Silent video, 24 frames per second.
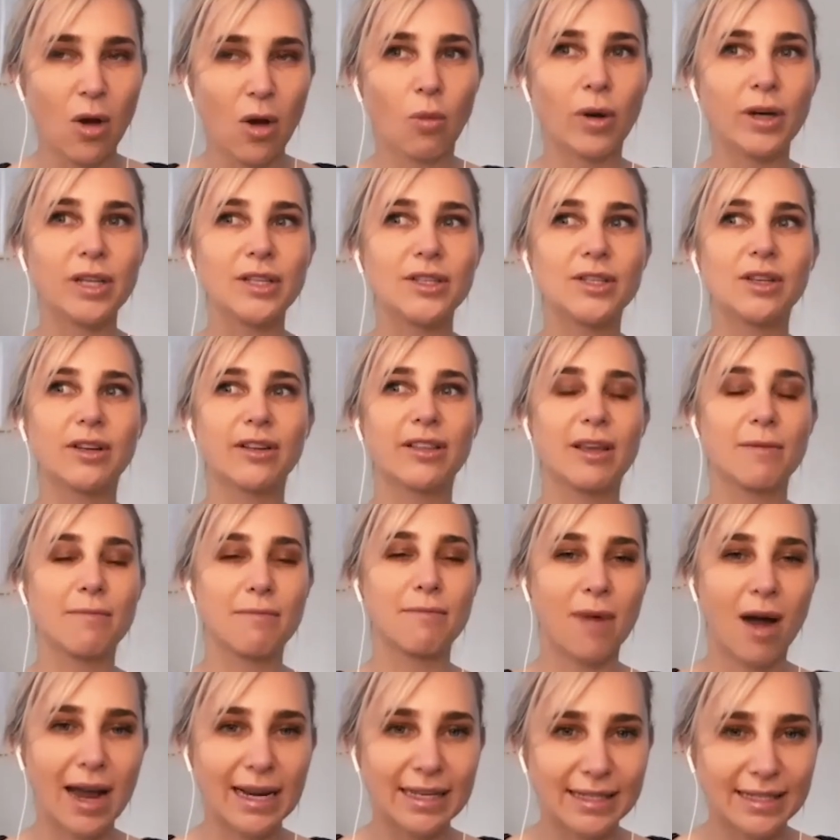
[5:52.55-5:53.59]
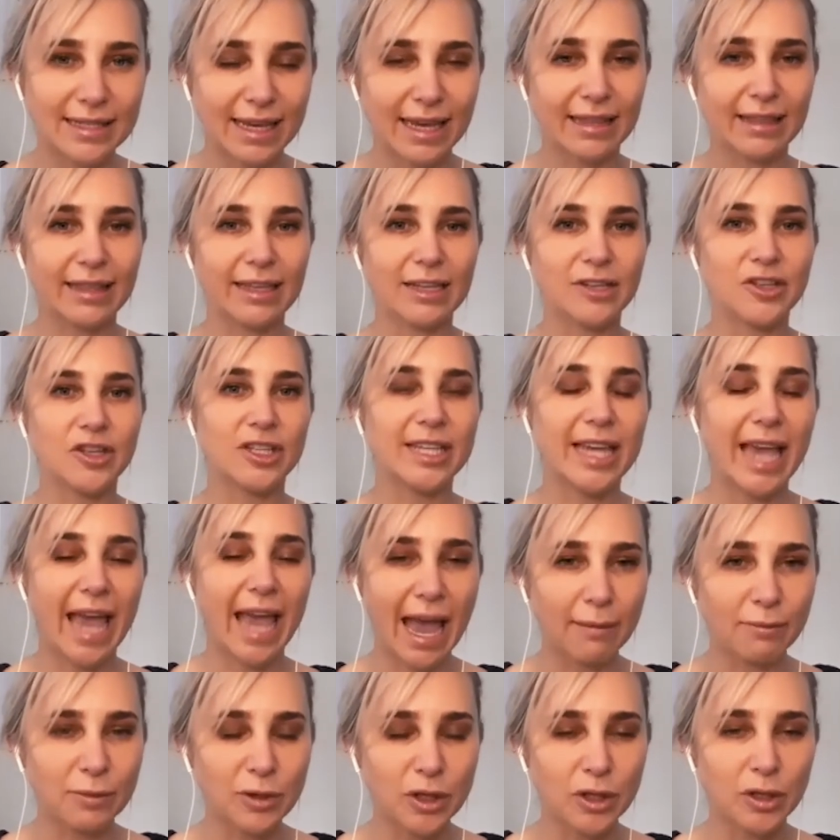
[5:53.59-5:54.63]
What is sort of the mindset that just
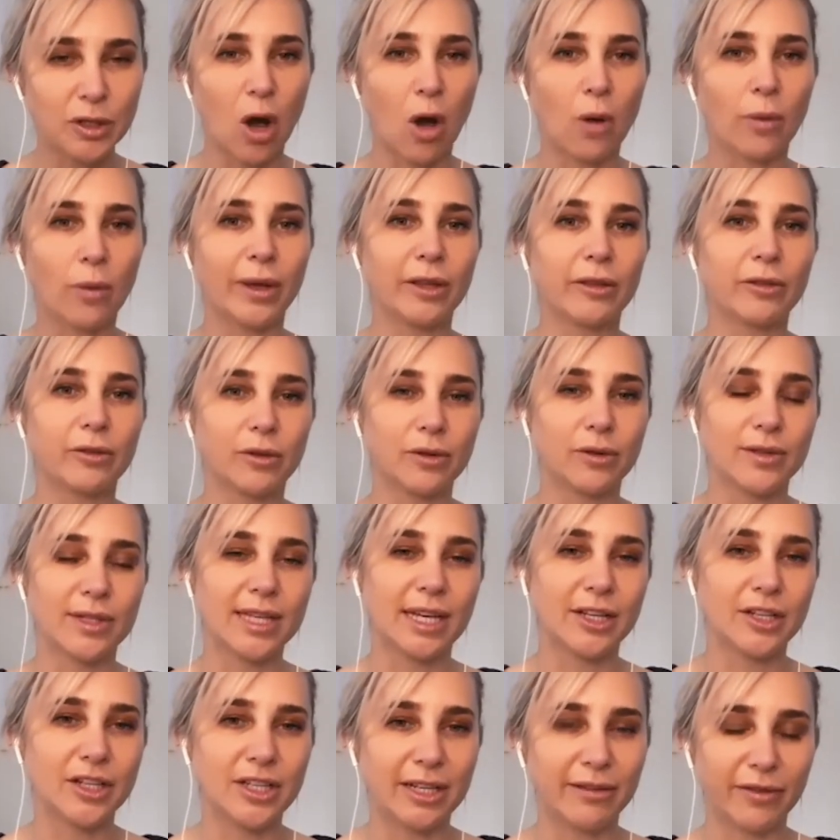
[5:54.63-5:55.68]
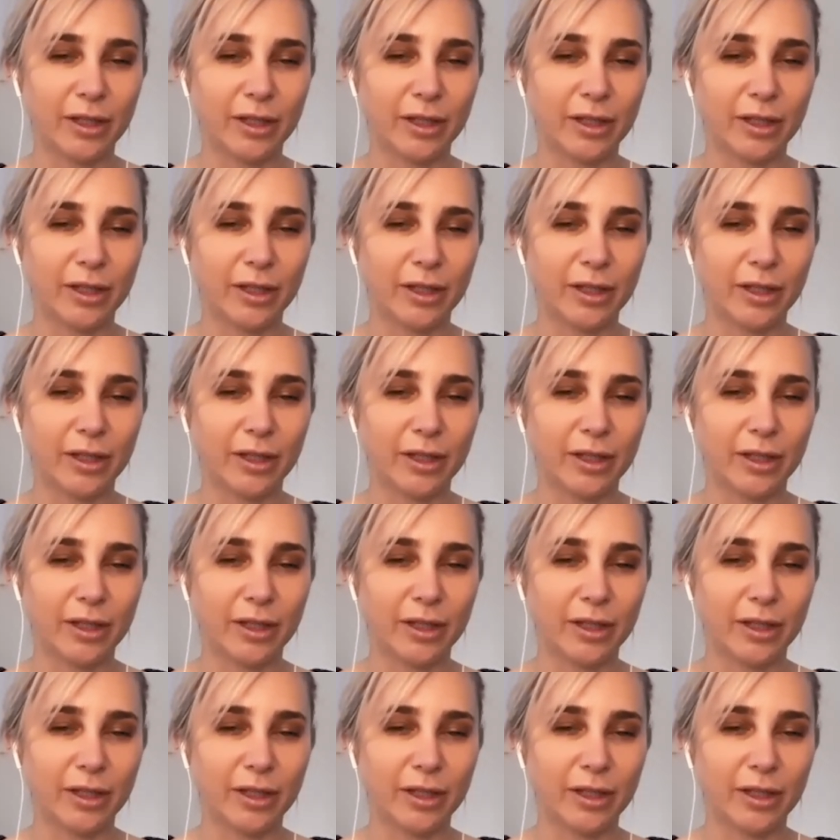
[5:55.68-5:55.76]
kept you going through such